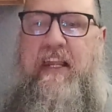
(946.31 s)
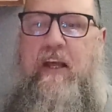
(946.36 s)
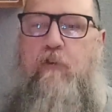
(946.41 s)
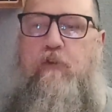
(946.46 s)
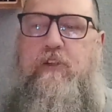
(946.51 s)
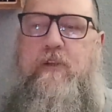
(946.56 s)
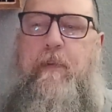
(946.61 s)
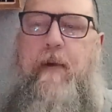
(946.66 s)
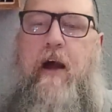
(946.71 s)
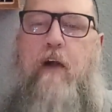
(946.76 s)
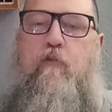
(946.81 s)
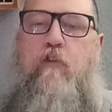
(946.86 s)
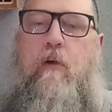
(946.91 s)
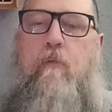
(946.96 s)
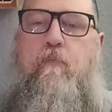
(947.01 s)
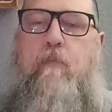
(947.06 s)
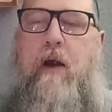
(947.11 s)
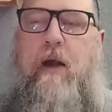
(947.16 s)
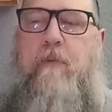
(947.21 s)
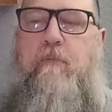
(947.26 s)
it was about
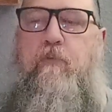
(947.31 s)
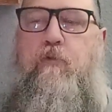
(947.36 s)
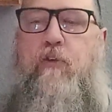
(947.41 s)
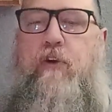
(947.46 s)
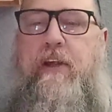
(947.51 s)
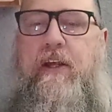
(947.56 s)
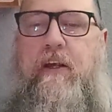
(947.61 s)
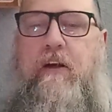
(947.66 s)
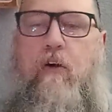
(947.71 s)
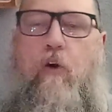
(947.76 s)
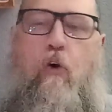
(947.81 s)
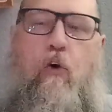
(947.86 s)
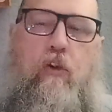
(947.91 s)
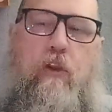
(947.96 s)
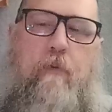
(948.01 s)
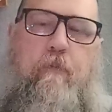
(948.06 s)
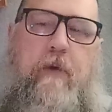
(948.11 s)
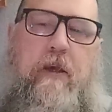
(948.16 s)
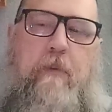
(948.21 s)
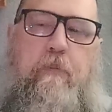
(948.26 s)
remembering all
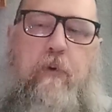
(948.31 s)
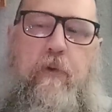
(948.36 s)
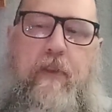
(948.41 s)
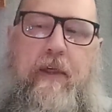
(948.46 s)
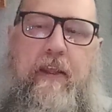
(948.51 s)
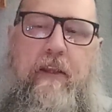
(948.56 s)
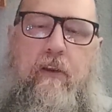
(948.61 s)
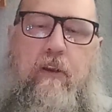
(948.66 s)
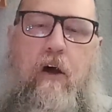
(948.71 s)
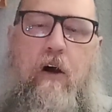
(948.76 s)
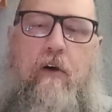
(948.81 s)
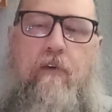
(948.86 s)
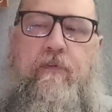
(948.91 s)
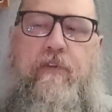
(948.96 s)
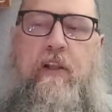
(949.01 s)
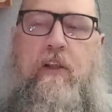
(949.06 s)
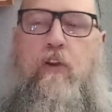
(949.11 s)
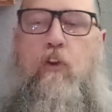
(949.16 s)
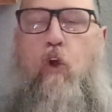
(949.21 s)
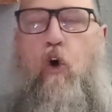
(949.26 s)
the people they loved
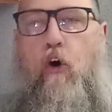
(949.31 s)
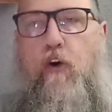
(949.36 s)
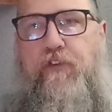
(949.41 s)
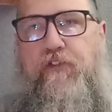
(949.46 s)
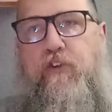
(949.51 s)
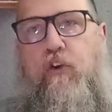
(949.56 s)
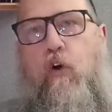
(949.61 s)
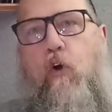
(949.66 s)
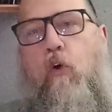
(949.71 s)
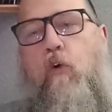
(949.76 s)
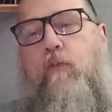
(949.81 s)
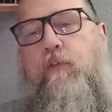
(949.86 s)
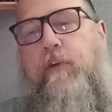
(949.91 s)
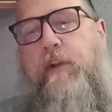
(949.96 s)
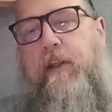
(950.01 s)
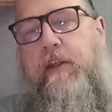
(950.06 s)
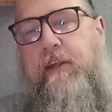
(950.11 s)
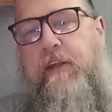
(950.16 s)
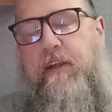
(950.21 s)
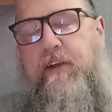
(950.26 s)
and lost over
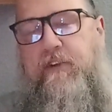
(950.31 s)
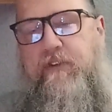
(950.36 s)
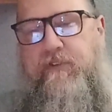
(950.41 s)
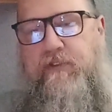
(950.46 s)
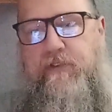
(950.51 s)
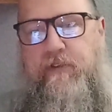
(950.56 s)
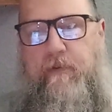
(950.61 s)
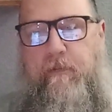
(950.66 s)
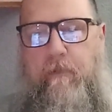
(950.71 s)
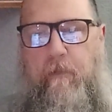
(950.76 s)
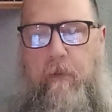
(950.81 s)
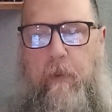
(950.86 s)
the years.